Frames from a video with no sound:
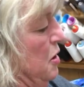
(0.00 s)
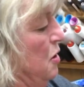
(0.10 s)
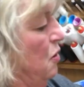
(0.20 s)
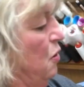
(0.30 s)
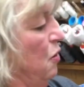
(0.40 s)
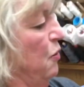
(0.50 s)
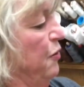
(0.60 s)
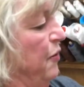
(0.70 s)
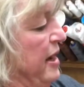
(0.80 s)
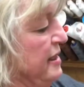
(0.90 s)
all the
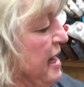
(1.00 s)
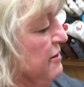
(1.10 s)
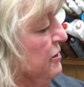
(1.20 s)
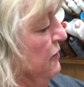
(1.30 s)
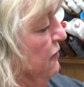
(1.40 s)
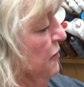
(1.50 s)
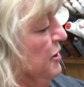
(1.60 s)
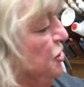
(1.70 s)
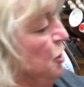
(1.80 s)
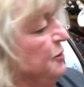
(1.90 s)
way down from the
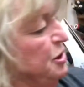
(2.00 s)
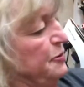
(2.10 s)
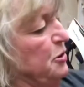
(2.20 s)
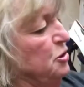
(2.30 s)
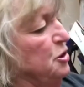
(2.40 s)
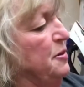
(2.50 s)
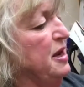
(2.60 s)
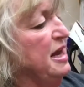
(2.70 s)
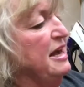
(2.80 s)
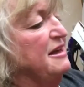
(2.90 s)
top to the bottom.
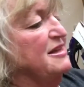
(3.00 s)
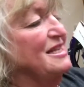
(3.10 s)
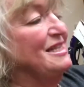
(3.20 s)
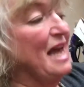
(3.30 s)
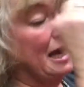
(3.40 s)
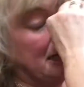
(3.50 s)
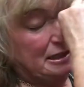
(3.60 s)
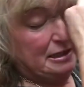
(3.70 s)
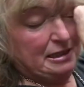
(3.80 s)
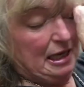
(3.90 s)
The second
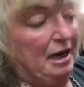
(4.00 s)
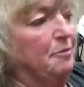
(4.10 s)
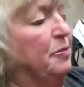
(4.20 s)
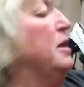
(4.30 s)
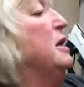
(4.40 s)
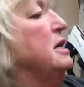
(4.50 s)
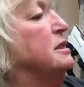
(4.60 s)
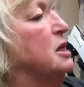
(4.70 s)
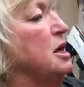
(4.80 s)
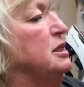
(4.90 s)
seam is
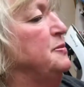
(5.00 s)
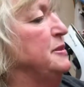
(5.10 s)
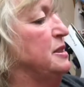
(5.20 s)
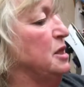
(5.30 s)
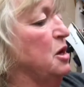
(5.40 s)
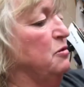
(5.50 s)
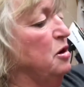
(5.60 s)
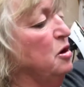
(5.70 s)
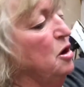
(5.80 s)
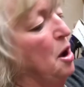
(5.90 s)
going to be sewn,
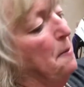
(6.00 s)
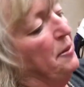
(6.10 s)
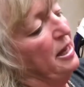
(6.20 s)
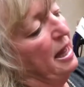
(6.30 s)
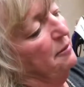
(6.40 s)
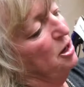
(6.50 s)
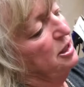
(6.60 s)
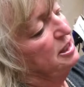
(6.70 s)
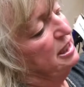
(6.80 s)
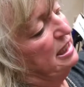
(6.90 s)
but I'm going
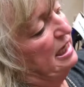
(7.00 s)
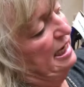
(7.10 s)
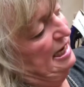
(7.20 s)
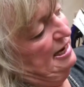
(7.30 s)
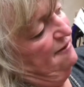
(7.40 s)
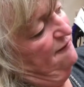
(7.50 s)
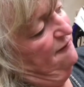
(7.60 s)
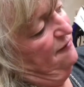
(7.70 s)
to leave